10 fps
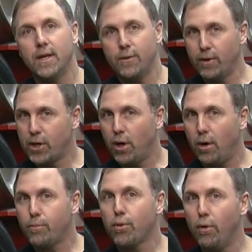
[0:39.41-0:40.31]
we call
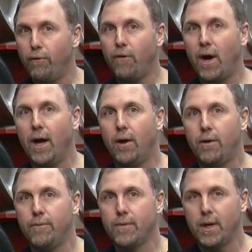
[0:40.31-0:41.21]
profile,
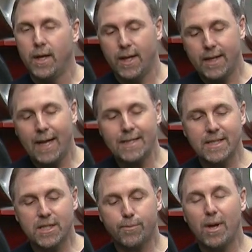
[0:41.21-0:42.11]
and that is
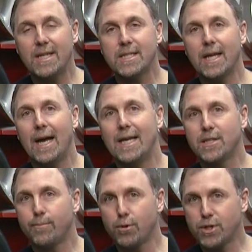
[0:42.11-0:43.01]
expressed as
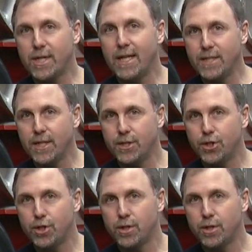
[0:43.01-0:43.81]
a percentage.